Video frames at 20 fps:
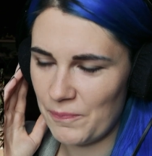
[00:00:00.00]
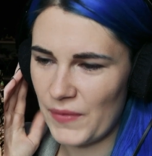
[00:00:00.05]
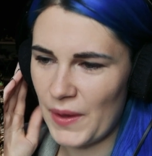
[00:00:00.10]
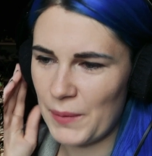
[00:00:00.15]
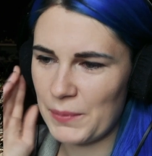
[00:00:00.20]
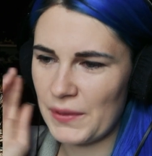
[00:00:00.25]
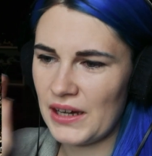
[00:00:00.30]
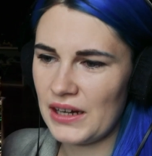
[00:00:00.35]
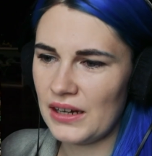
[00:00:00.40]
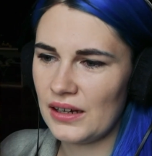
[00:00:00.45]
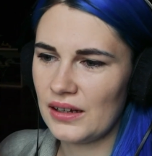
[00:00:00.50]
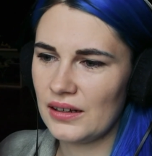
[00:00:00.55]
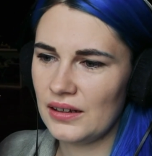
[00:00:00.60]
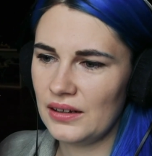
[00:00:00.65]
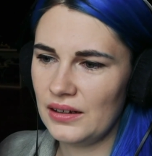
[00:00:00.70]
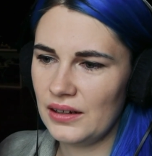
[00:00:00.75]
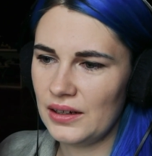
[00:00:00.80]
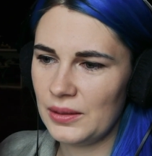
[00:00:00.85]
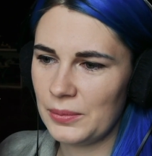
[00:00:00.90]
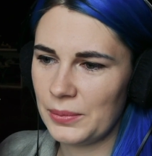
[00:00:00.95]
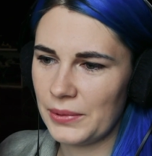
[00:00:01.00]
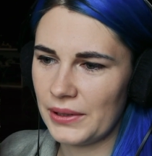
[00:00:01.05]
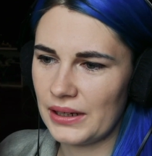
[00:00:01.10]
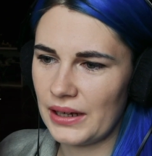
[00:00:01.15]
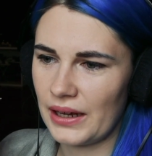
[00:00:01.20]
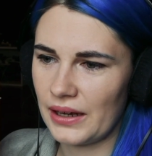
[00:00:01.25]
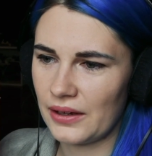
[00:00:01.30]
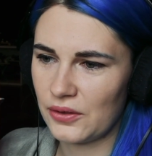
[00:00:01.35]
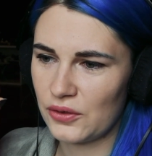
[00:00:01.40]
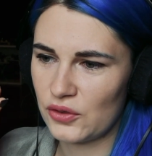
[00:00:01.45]
I'm getting a little bit
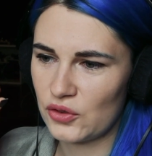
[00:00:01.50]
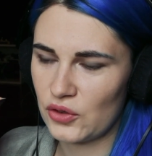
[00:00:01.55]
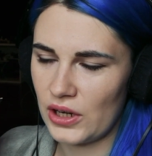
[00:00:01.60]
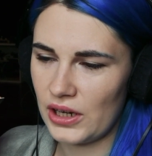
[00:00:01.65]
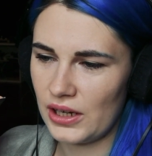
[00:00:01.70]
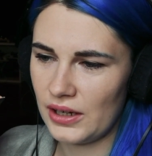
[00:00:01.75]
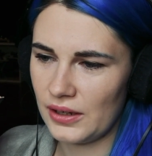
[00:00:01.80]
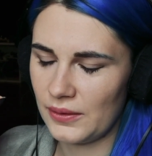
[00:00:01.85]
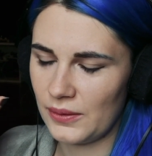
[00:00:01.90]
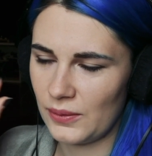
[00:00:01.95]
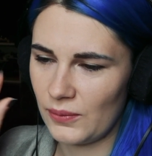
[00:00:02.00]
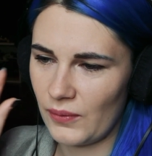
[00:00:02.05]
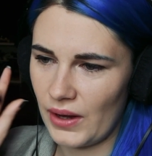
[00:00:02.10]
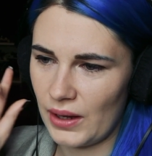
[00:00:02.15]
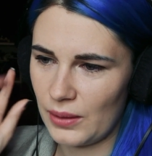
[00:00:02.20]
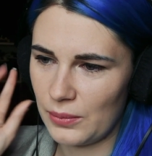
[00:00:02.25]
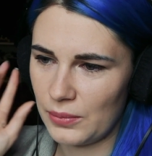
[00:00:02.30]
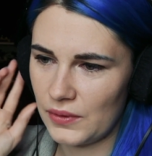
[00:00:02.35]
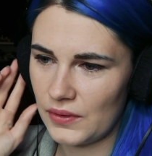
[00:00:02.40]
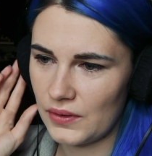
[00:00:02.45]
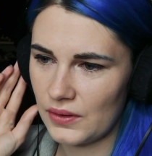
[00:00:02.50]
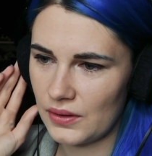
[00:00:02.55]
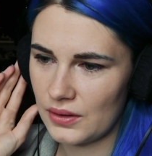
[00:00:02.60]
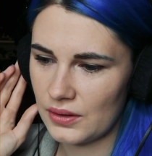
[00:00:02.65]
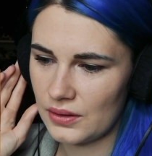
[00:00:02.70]
like Stray Kids vibes.